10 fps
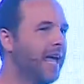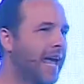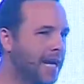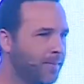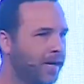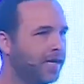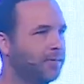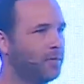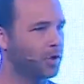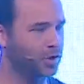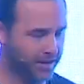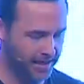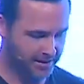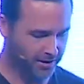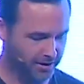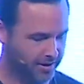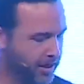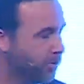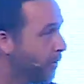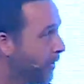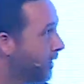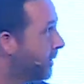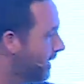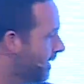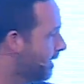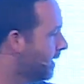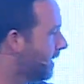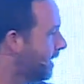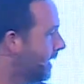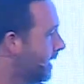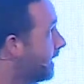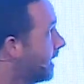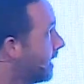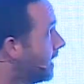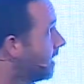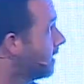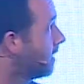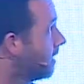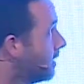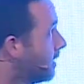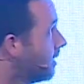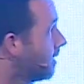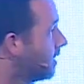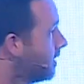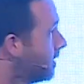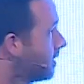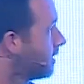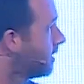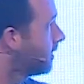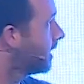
to animate it a little bit more so you guys can understand what we're doing. And let's see if